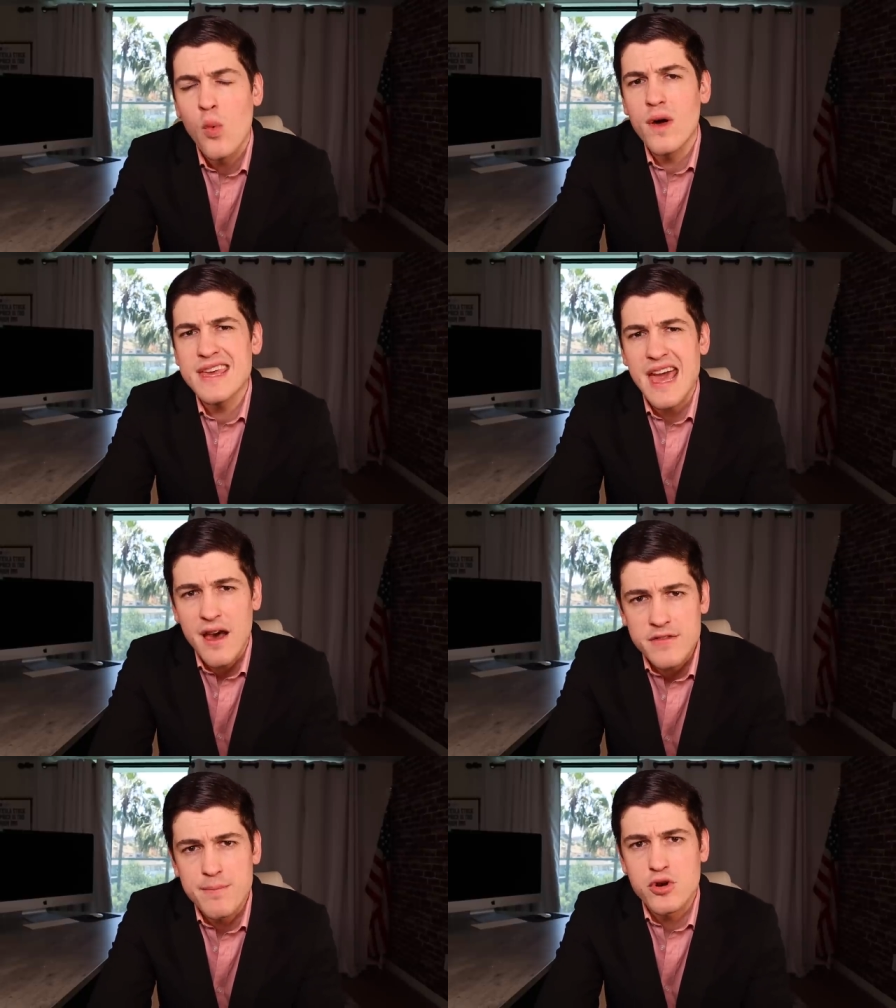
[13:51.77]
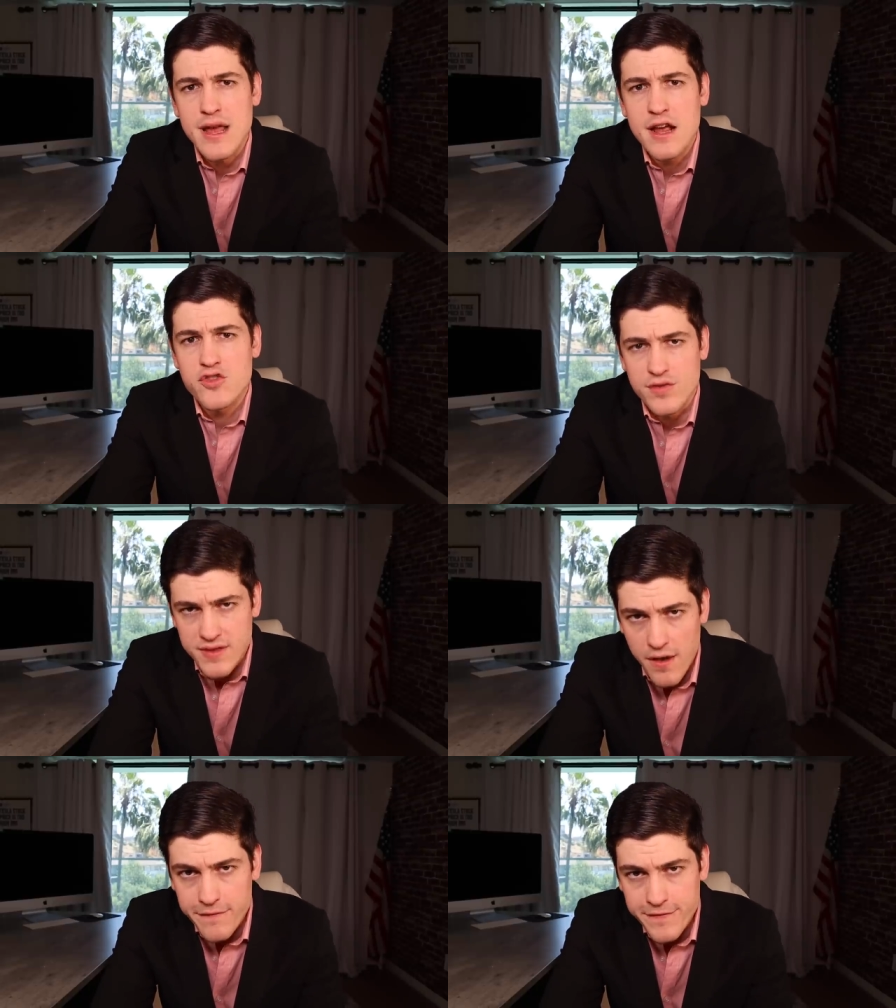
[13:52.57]
Well, you have to protect
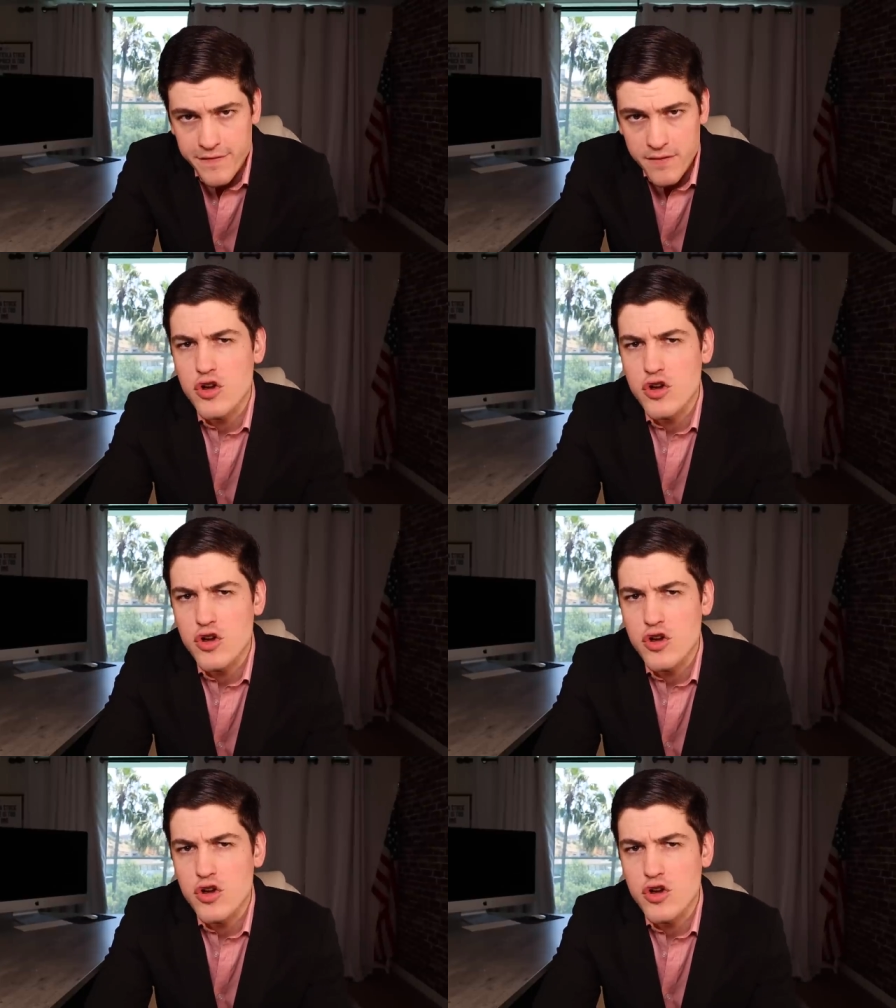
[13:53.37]
yourself.